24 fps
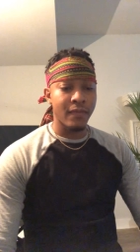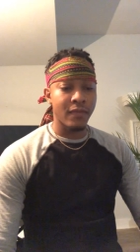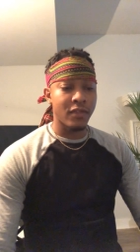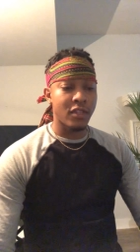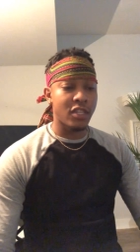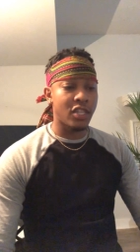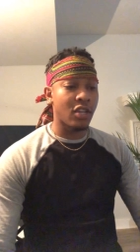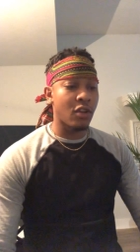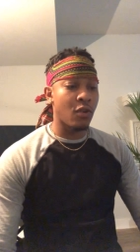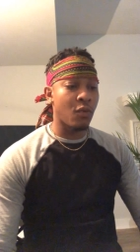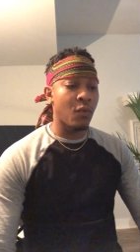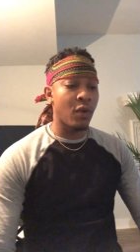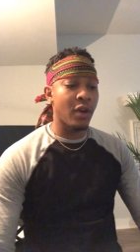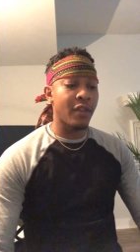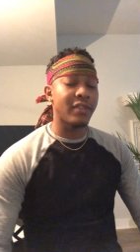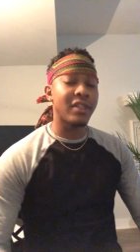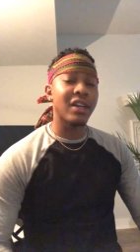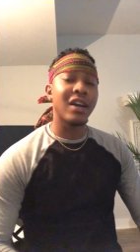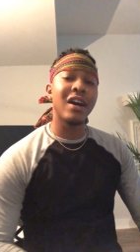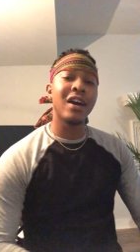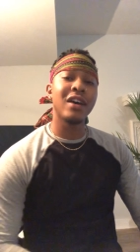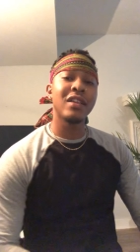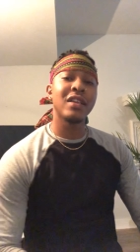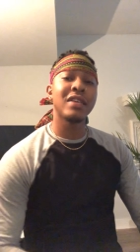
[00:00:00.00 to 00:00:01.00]
to what
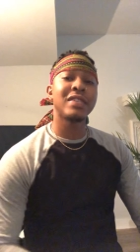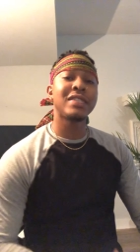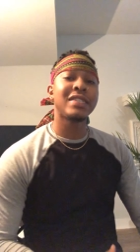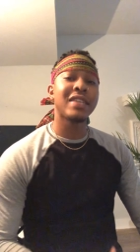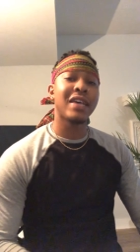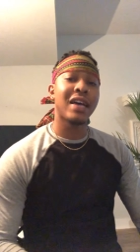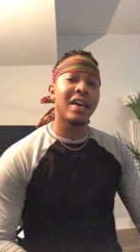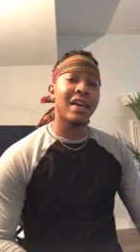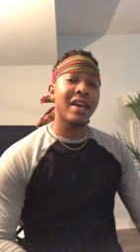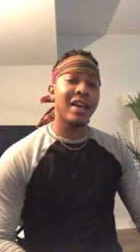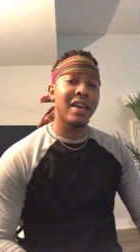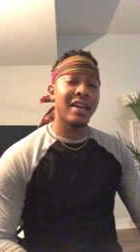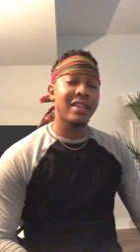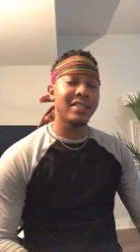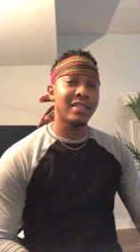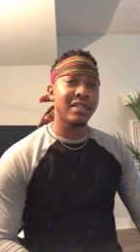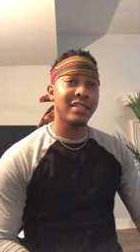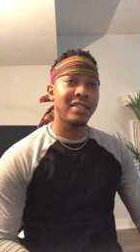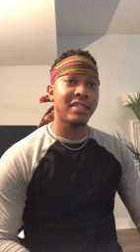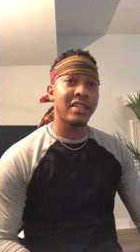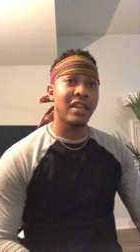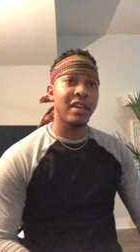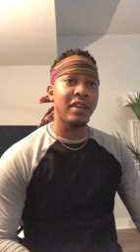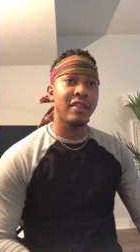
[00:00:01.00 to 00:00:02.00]
the other side has to
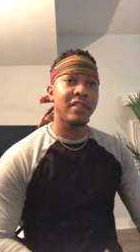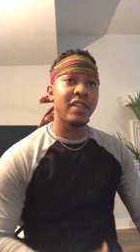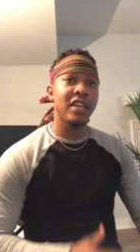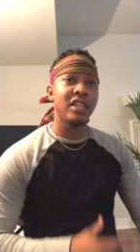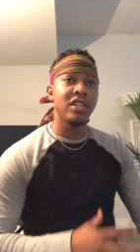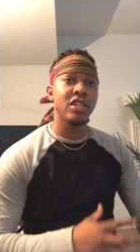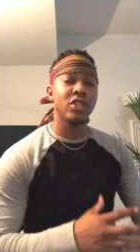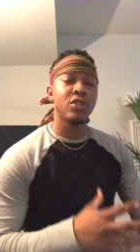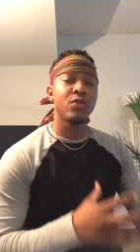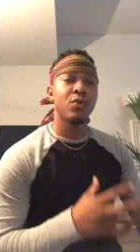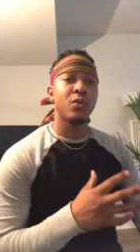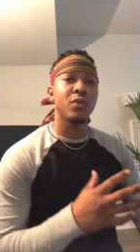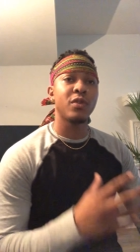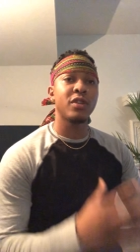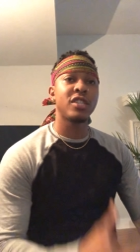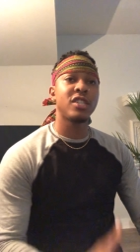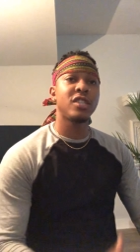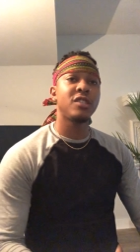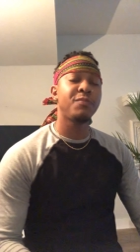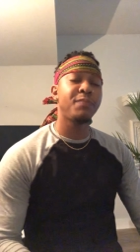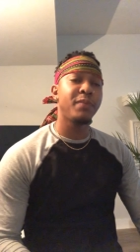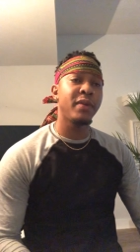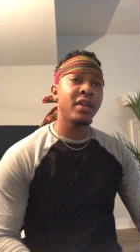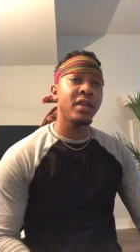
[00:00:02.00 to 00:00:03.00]
say. They just want to
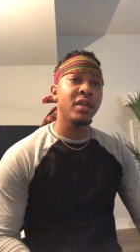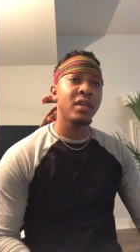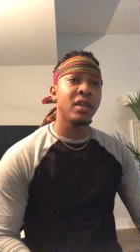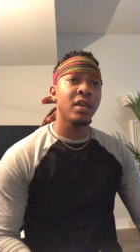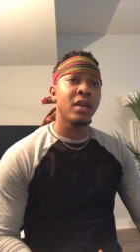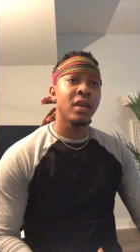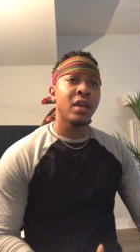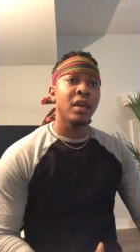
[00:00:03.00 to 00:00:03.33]
speak.